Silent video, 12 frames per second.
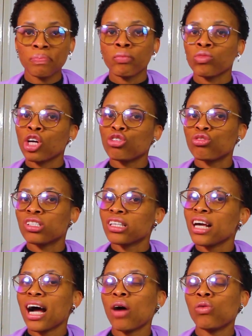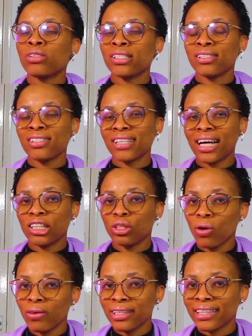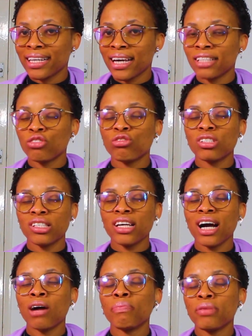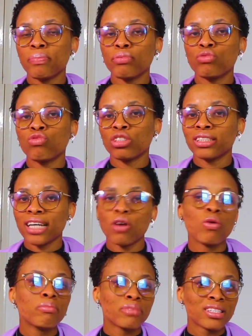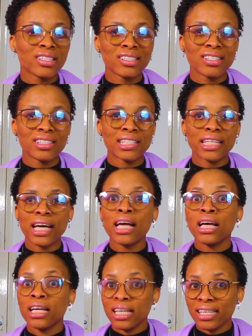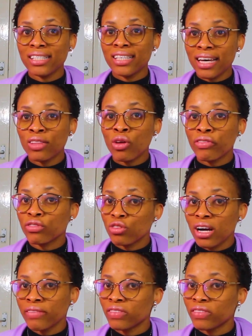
to see how things are done there, to see how people run their own businesses there, is enough traveling.